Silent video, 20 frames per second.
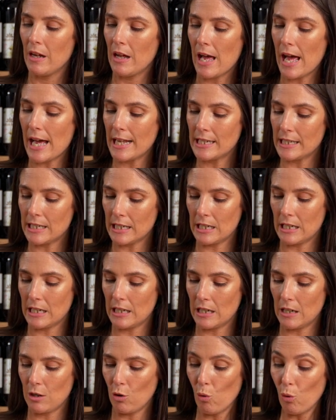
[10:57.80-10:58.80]
and
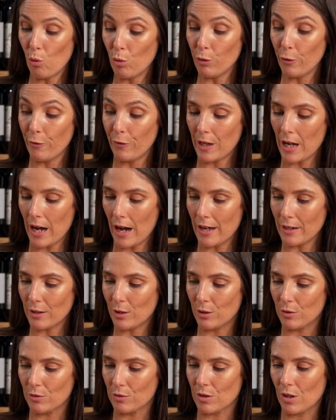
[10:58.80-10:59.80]
all of the
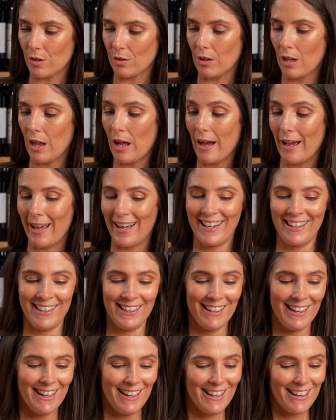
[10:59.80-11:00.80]
articles
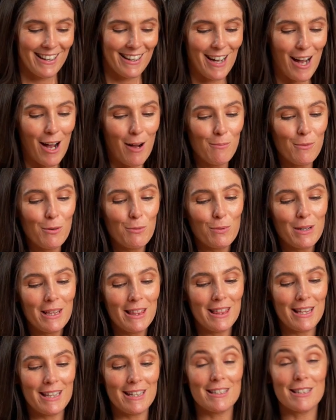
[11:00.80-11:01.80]
online come
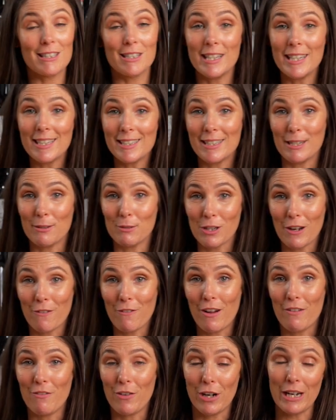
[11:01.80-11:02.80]
with the statistic, which I
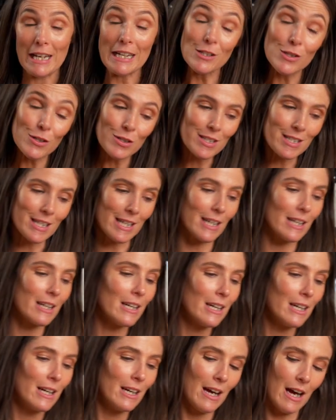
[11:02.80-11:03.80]
find very interesting,
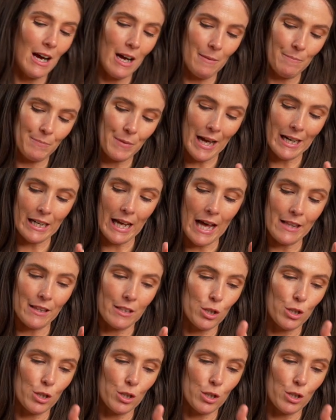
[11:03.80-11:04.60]
that at the